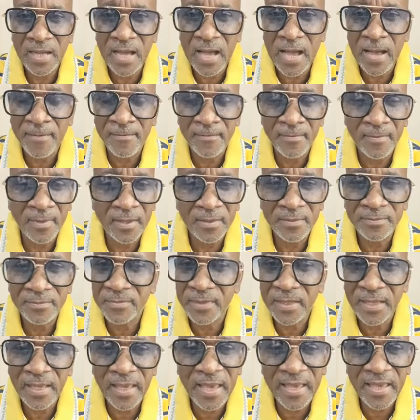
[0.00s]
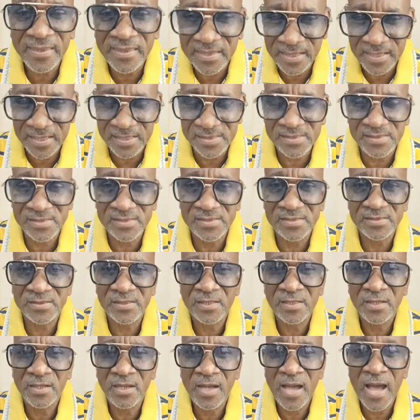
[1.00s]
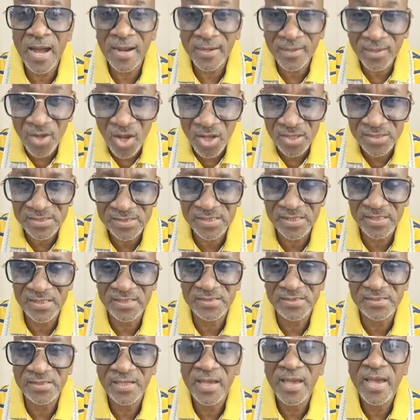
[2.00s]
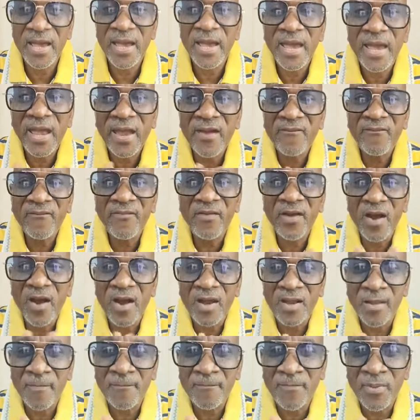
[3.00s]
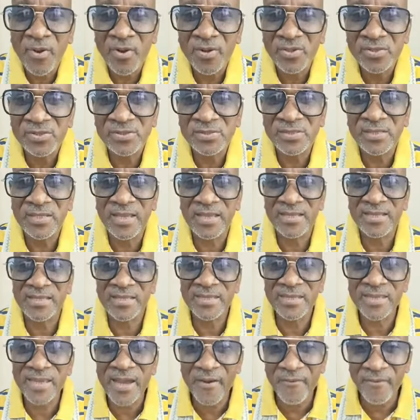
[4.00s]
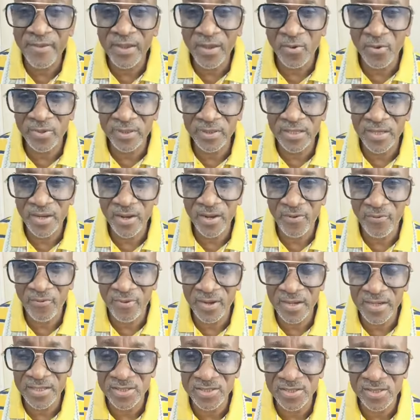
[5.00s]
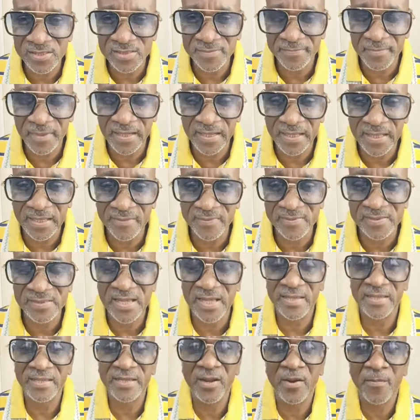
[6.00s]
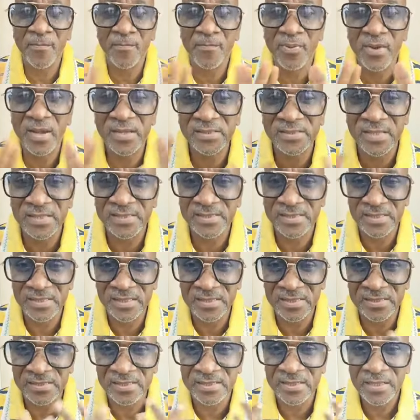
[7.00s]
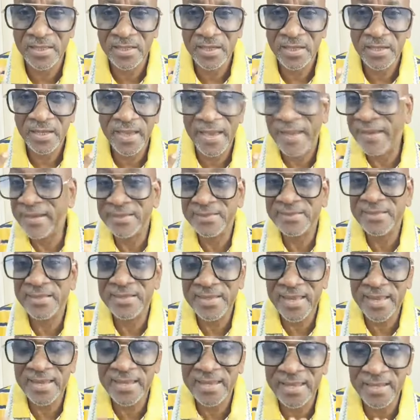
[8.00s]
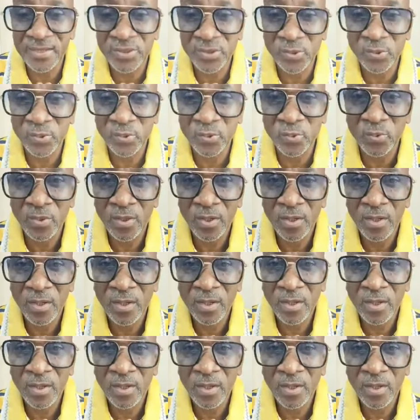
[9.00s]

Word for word: um, atheists, agnostics, every other person can carry out their religious beliefs and their processes, anything that they do.